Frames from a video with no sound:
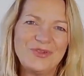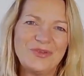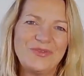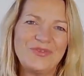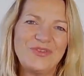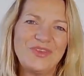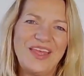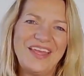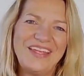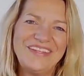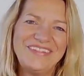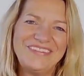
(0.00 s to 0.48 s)
of
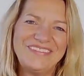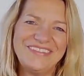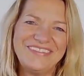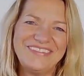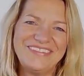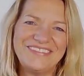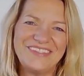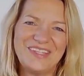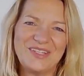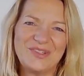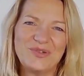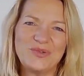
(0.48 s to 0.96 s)

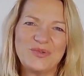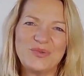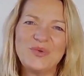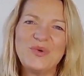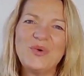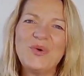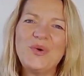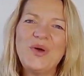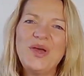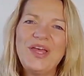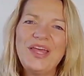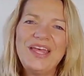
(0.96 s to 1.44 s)
scientists and
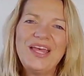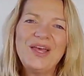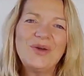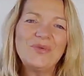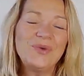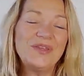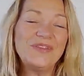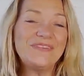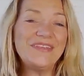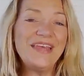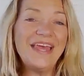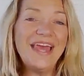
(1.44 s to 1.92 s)
crew
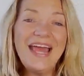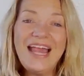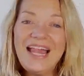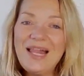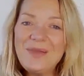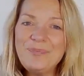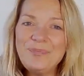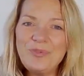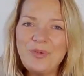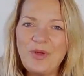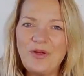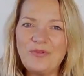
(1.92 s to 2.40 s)
with the
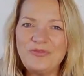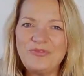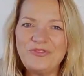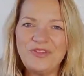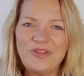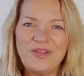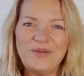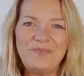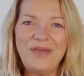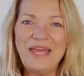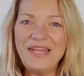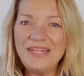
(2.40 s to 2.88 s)
help of
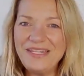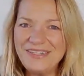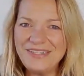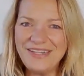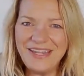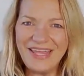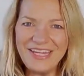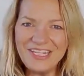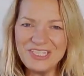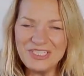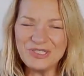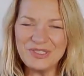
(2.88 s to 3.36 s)
uh, many
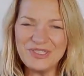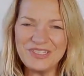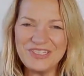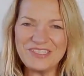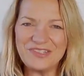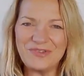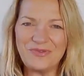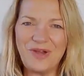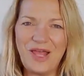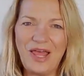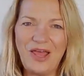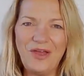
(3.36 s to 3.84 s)
nations
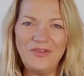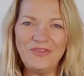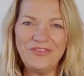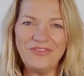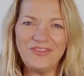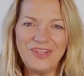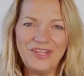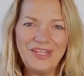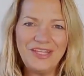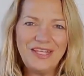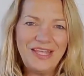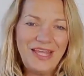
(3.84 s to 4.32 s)
around.
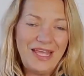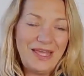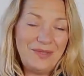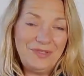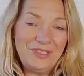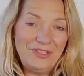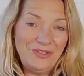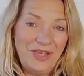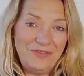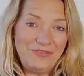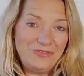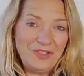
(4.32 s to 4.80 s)
I
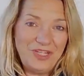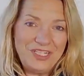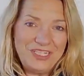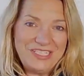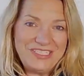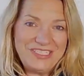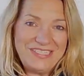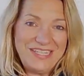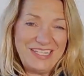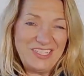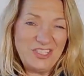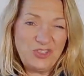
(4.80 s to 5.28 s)
mean, you have to
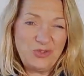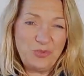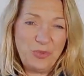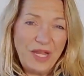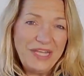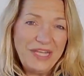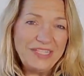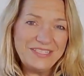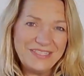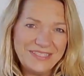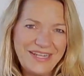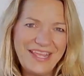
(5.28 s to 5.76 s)
understand
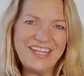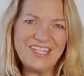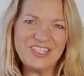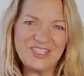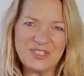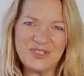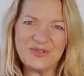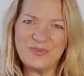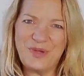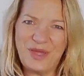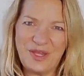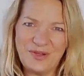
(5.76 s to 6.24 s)
20
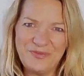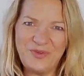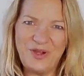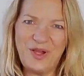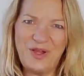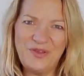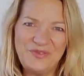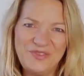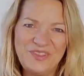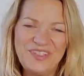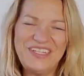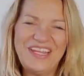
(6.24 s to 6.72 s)
nations were right.
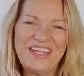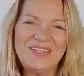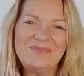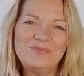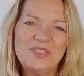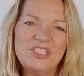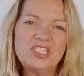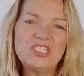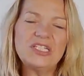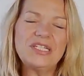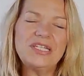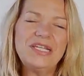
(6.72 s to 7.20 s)
involved in that
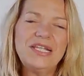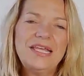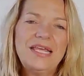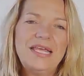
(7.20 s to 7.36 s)
mission.